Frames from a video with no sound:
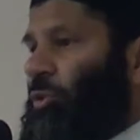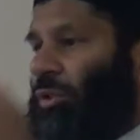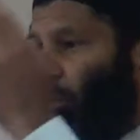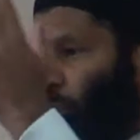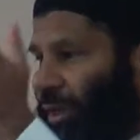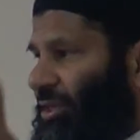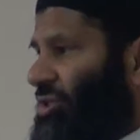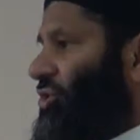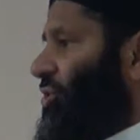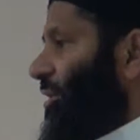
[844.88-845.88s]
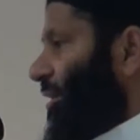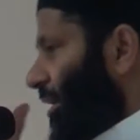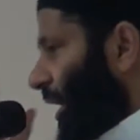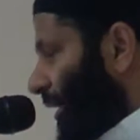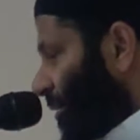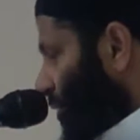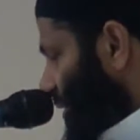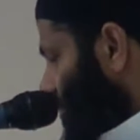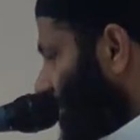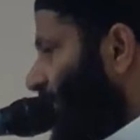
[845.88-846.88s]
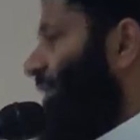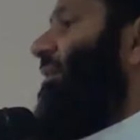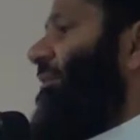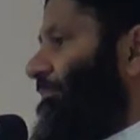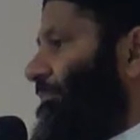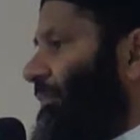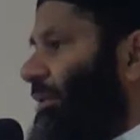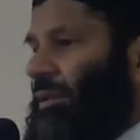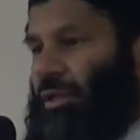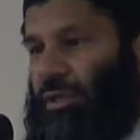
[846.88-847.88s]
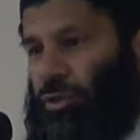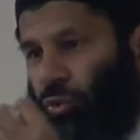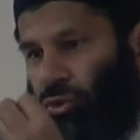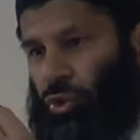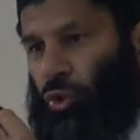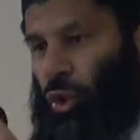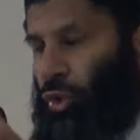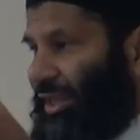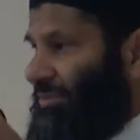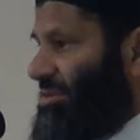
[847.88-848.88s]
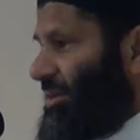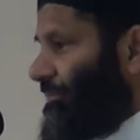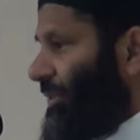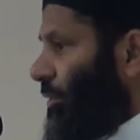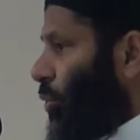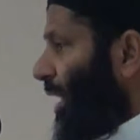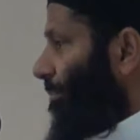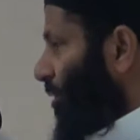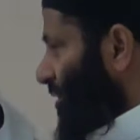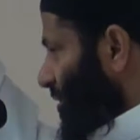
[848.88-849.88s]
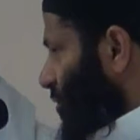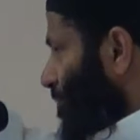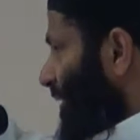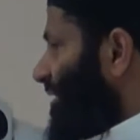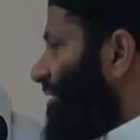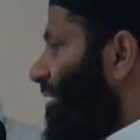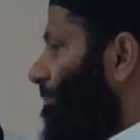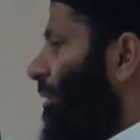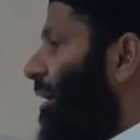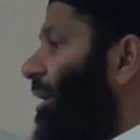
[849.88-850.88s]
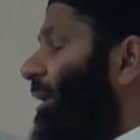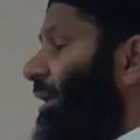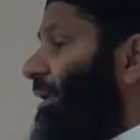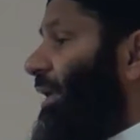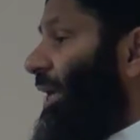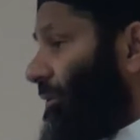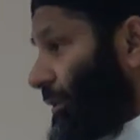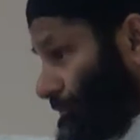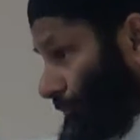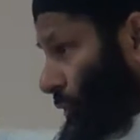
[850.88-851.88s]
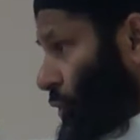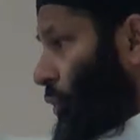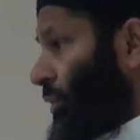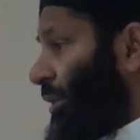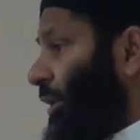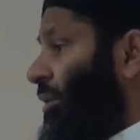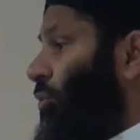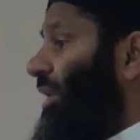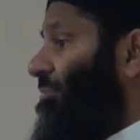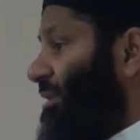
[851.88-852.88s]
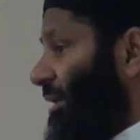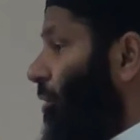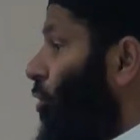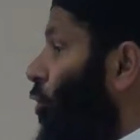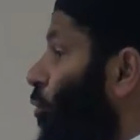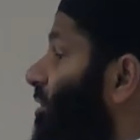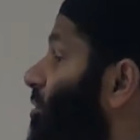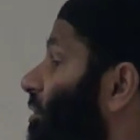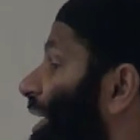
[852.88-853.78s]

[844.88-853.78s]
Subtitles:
between the Quraysh and the Muslims of Medina. It's called Sulh Hudaybiyah. Why? Because it took place in an area called Al-Hudaybiyah, which is on